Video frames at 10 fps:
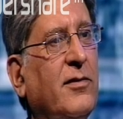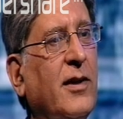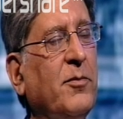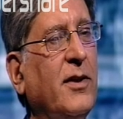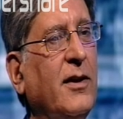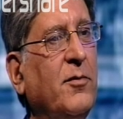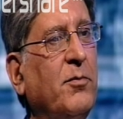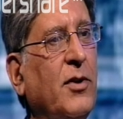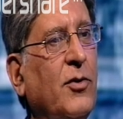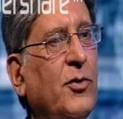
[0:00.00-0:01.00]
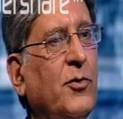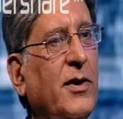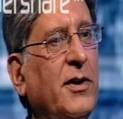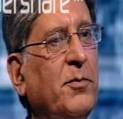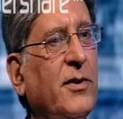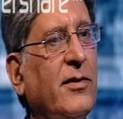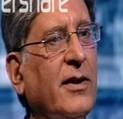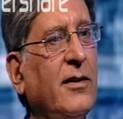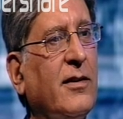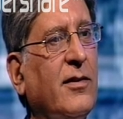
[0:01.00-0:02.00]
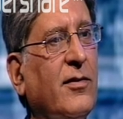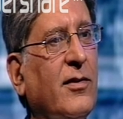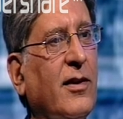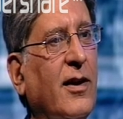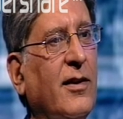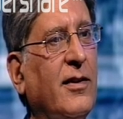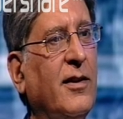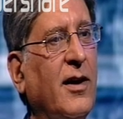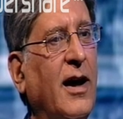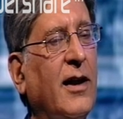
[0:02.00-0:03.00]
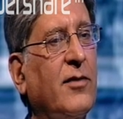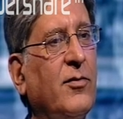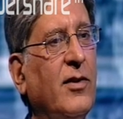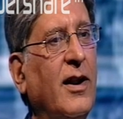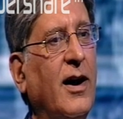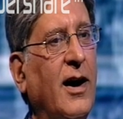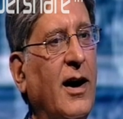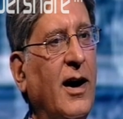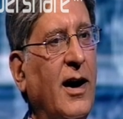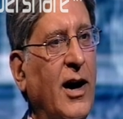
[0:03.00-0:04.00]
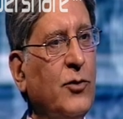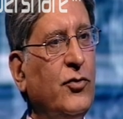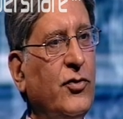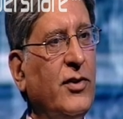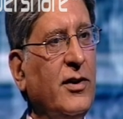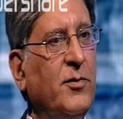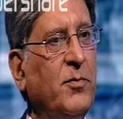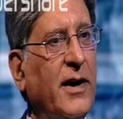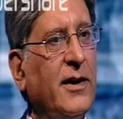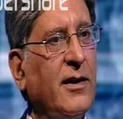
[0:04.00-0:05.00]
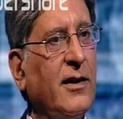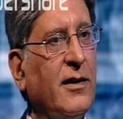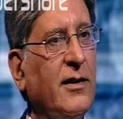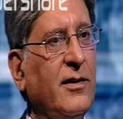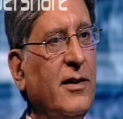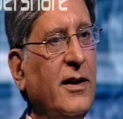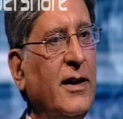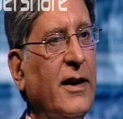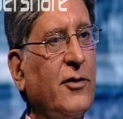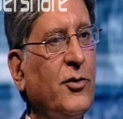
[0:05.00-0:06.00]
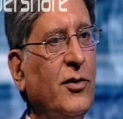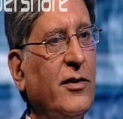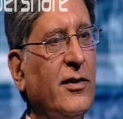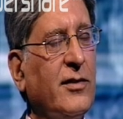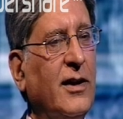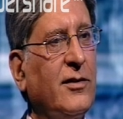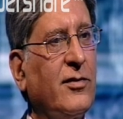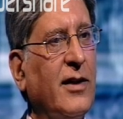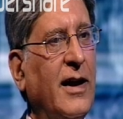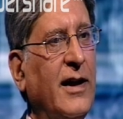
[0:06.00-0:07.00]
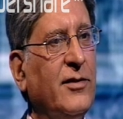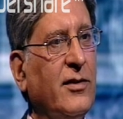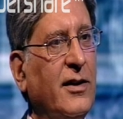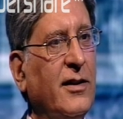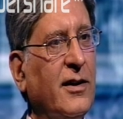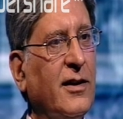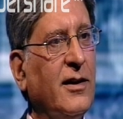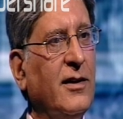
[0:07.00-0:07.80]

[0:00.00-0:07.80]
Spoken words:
at something below 20% are ousted by the electoral results, as in